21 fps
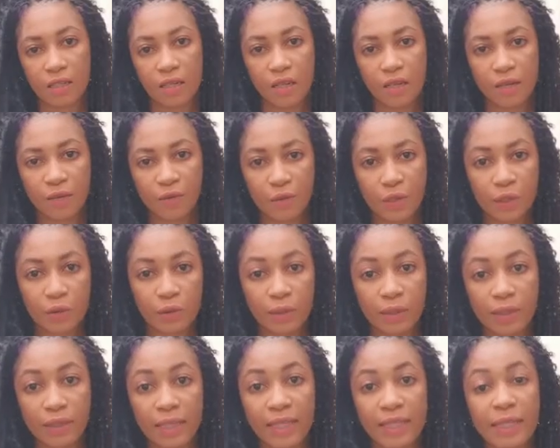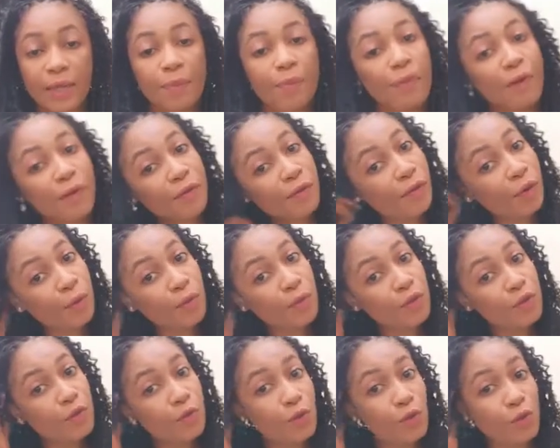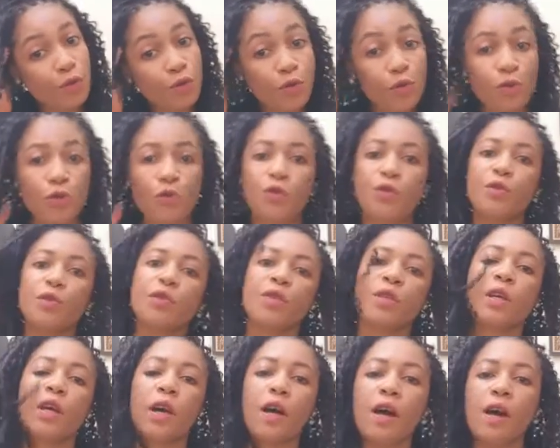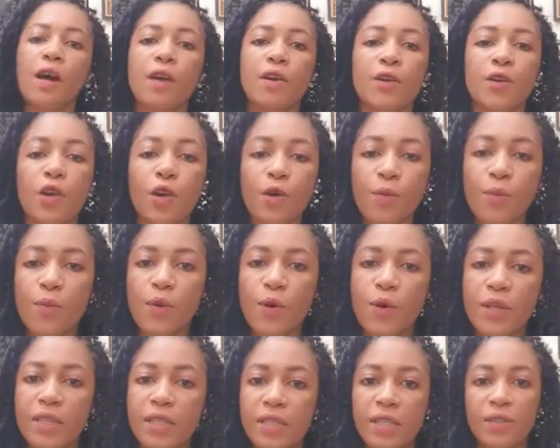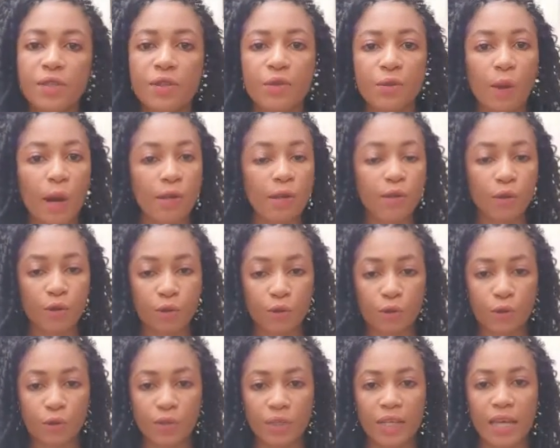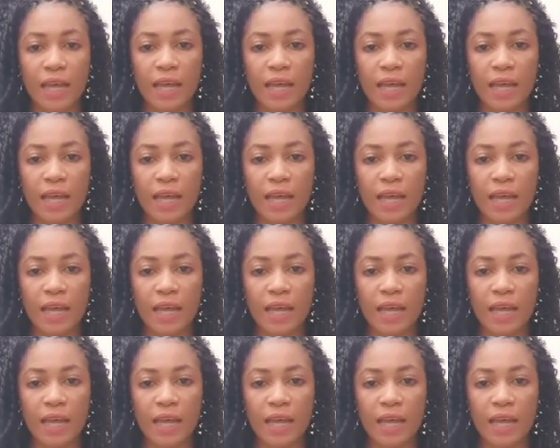a ritual that they performed to introduce young boys into adulthood,